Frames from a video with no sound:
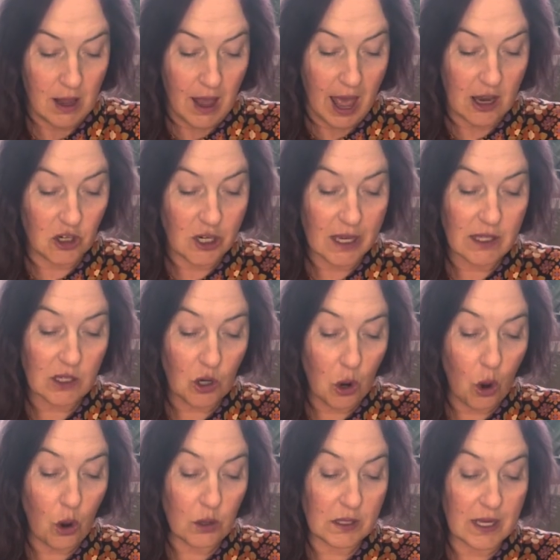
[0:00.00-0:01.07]
A just
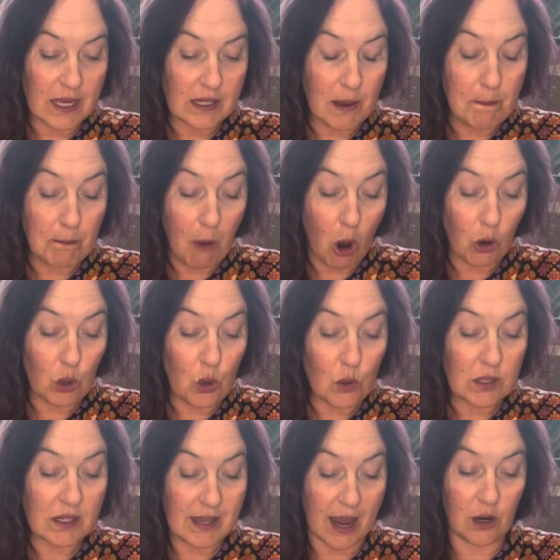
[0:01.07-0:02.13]
cause is a moral
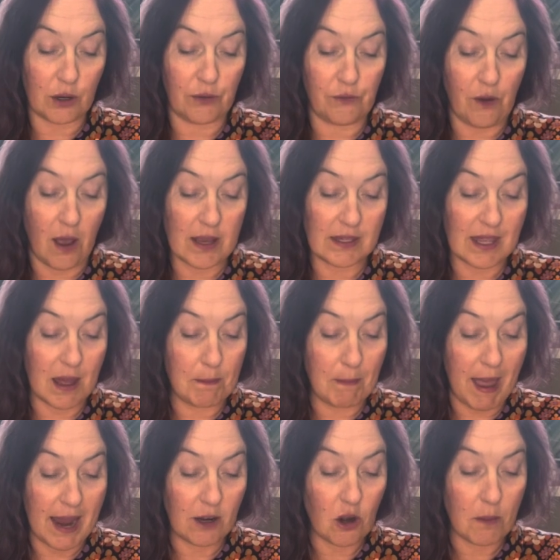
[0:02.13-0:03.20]
sacrifice that
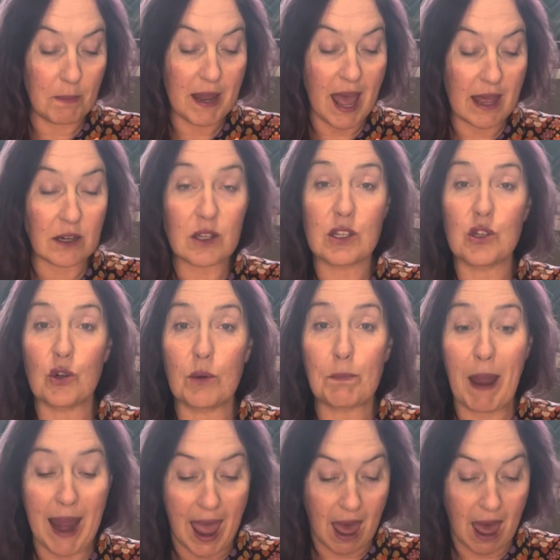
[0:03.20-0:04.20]
may not be understood by